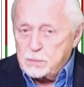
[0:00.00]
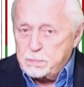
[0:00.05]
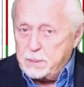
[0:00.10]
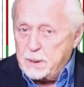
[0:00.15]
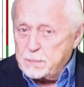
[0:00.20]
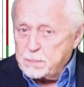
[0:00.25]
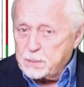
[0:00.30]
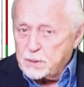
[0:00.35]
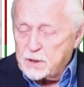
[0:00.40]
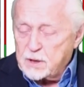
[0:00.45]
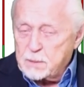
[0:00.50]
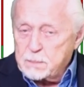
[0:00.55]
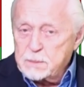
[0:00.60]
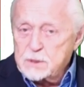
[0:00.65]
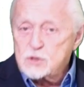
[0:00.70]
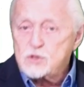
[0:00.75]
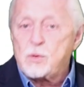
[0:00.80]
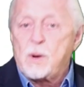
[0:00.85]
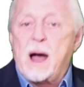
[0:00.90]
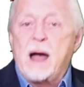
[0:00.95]
the people that have
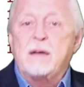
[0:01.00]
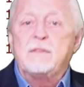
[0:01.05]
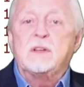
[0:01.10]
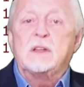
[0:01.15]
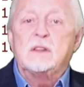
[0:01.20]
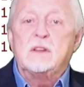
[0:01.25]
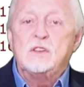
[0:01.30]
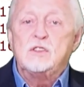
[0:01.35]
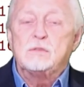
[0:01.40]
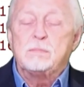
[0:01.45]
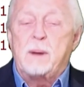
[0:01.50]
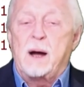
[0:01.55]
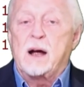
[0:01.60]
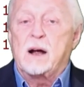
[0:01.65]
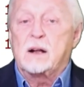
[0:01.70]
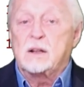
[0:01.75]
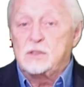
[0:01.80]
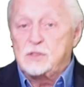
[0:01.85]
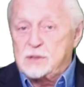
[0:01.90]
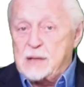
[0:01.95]
been driving these
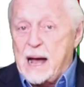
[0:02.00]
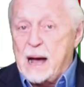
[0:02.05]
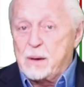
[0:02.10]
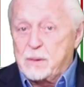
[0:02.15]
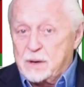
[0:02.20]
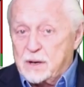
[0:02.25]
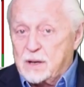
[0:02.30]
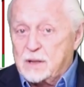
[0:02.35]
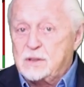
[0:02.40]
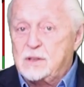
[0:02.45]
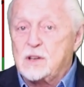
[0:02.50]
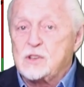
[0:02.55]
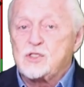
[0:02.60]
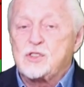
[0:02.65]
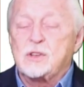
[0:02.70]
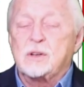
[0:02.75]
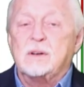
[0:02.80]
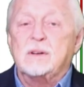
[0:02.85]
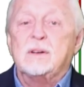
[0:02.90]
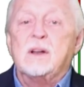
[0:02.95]
markets down in
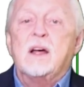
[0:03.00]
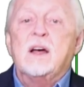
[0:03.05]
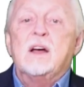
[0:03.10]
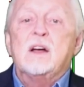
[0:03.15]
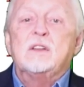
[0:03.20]
addition